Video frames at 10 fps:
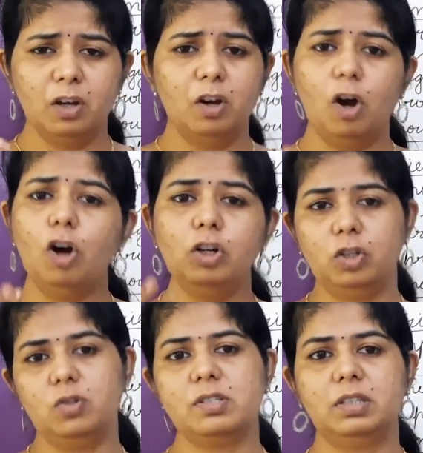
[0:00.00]

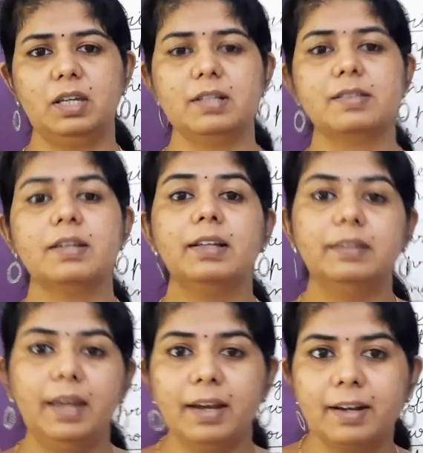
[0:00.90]
All those things,
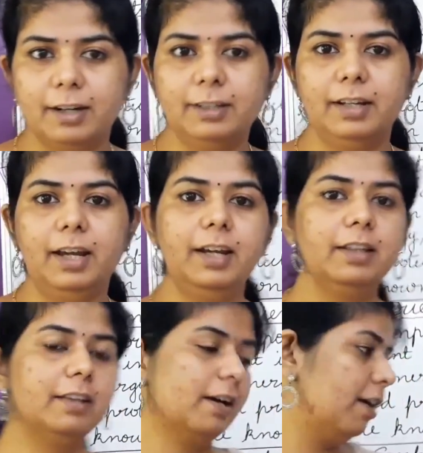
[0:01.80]
they
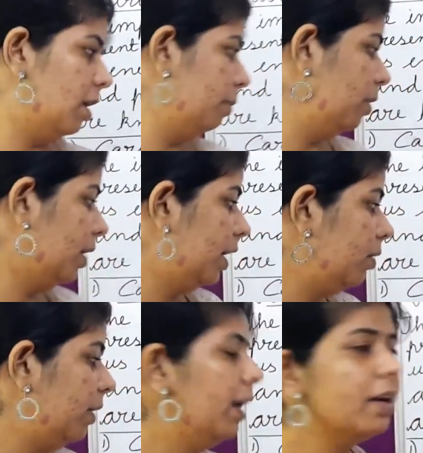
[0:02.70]
contain the
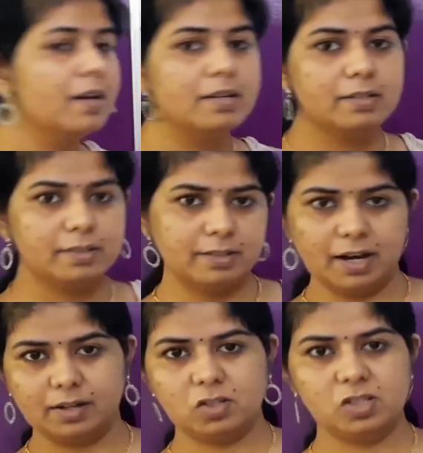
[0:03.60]
carbohydrate
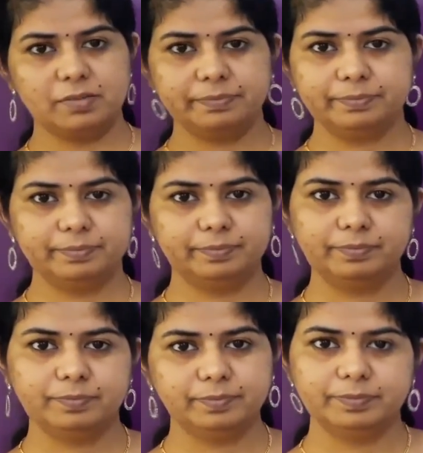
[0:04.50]
starch.
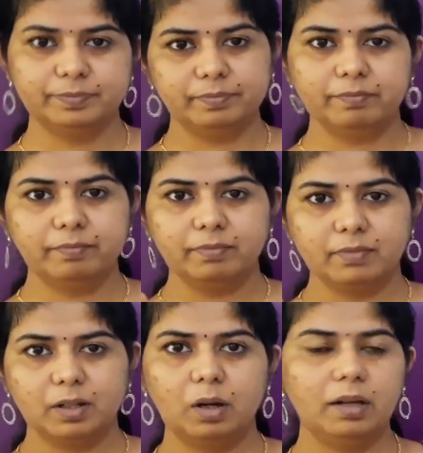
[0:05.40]

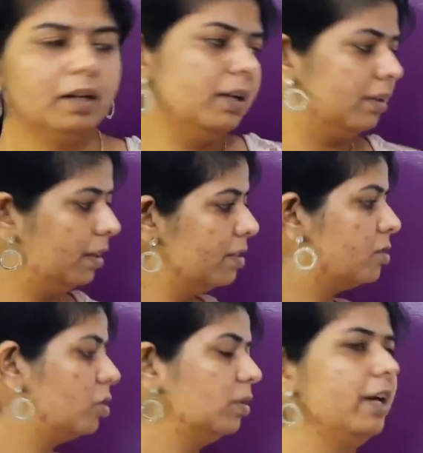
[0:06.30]
Got it?
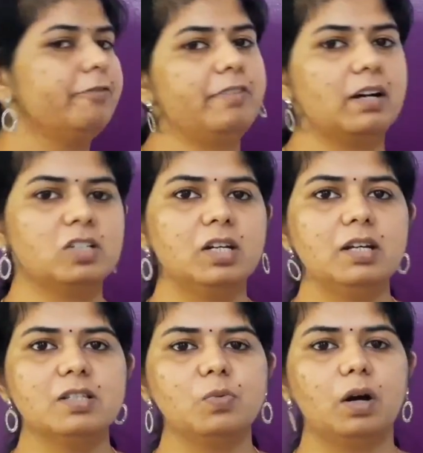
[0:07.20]
These two, the function
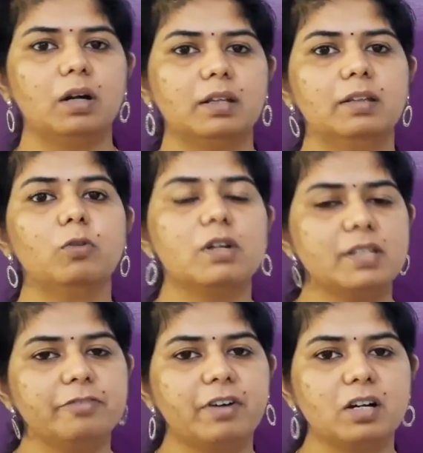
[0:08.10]
is what? What is
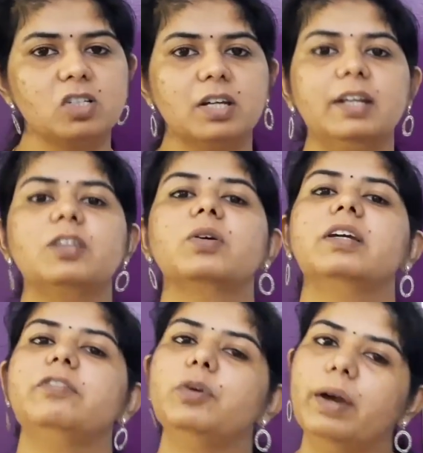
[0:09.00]
their function? To
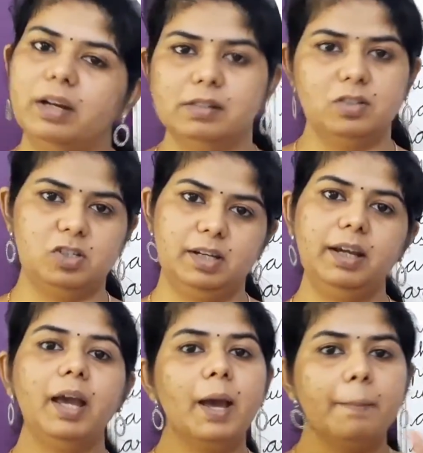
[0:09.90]
give you
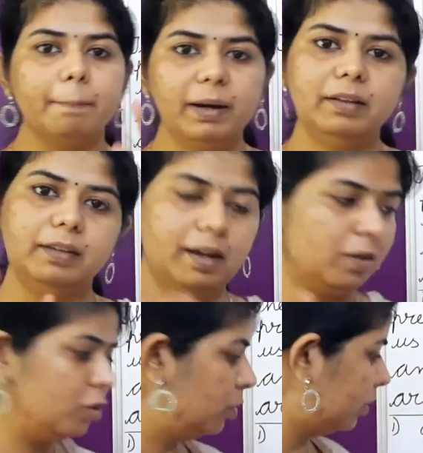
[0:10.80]
energy. But
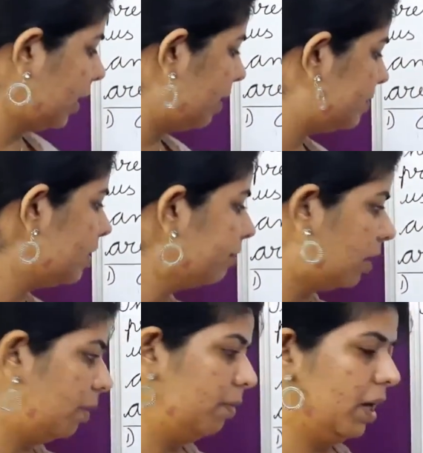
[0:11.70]
there are two types of
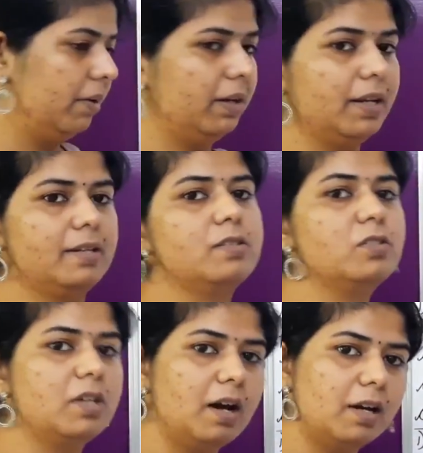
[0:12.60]
carbohydrate, that
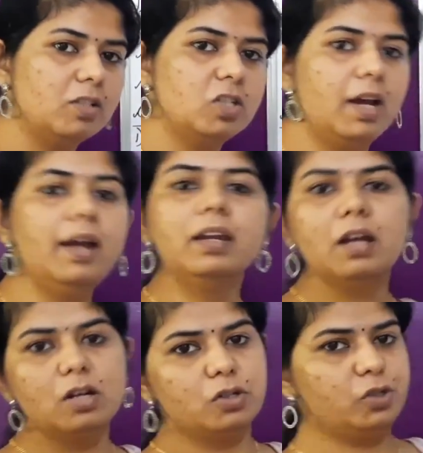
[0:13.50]
is starch
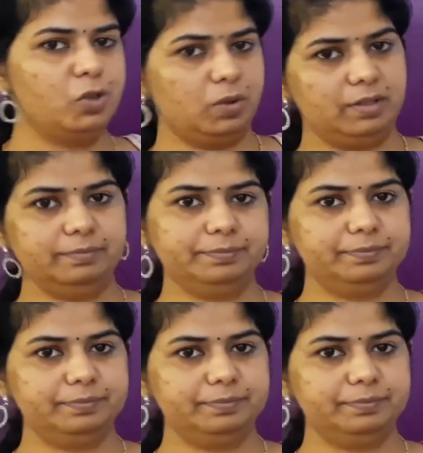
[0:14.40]
and sugar.